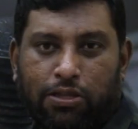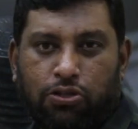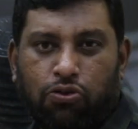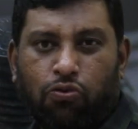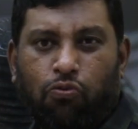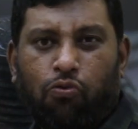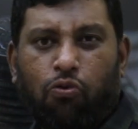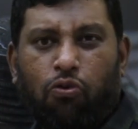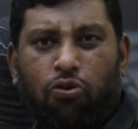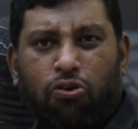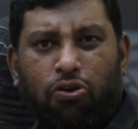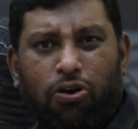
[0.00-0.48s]
So
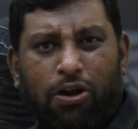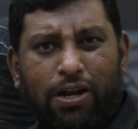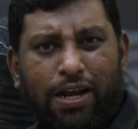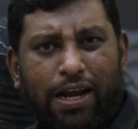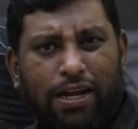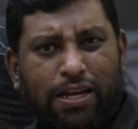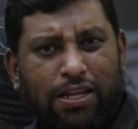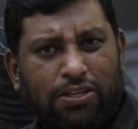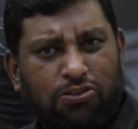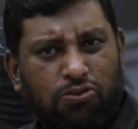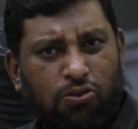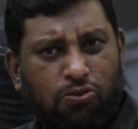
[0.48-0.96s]
overall
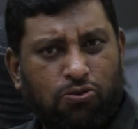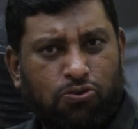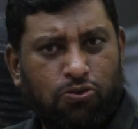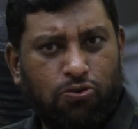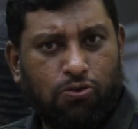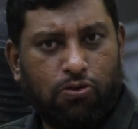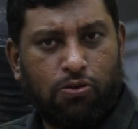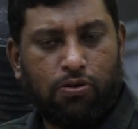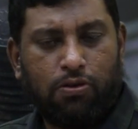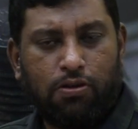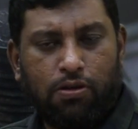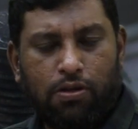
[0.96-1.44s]
debt is
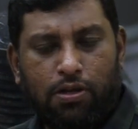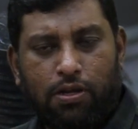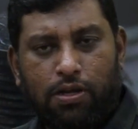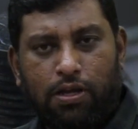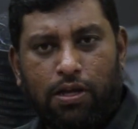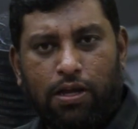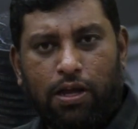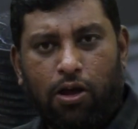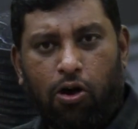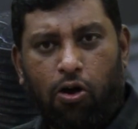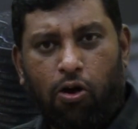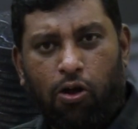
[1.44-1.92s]
also
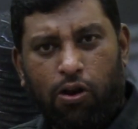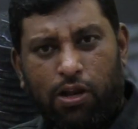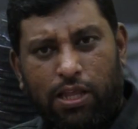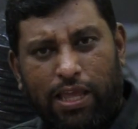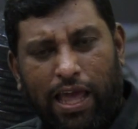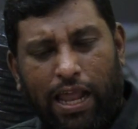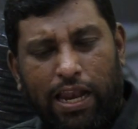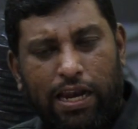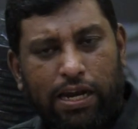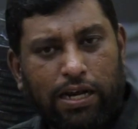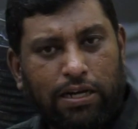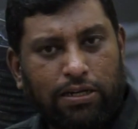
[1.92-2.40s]
all
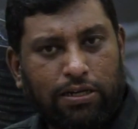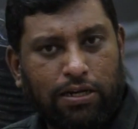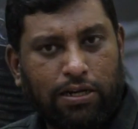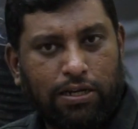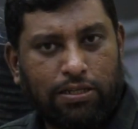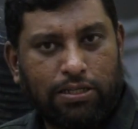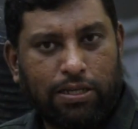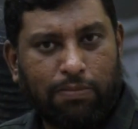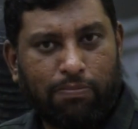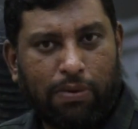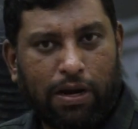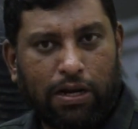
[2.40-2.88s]
calculated
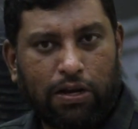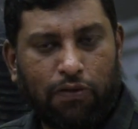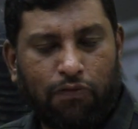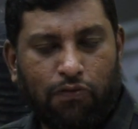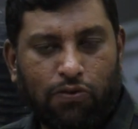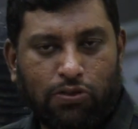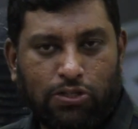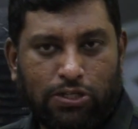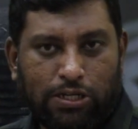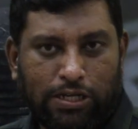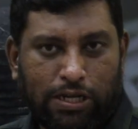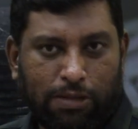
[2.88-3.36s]
as a part of
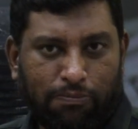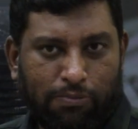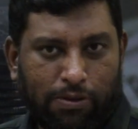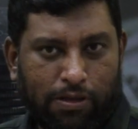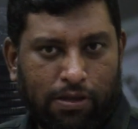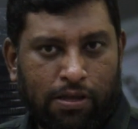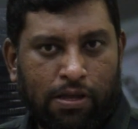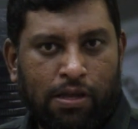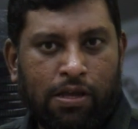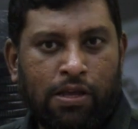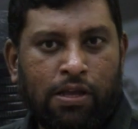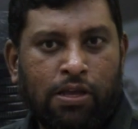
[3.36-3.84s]
your GDP.